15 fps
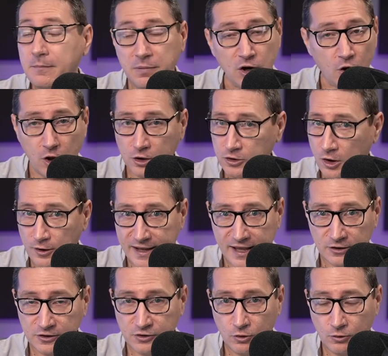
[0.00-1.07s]
but all along
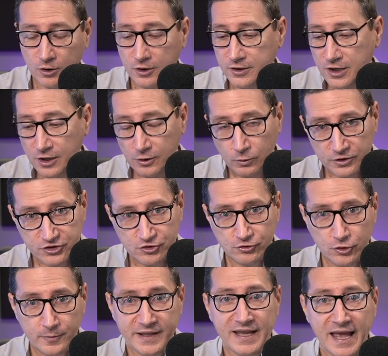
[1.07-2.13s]
Alan Horn was
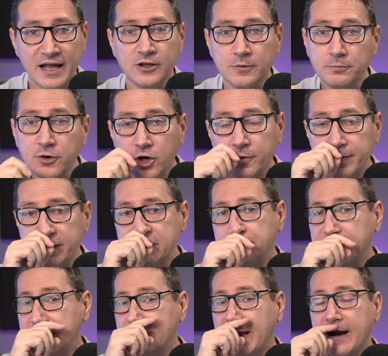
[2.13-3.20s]
grooming Alan Bergman to
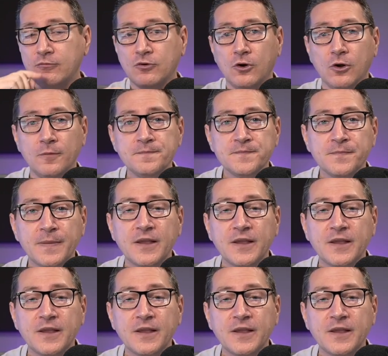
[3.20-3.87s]
be in that role.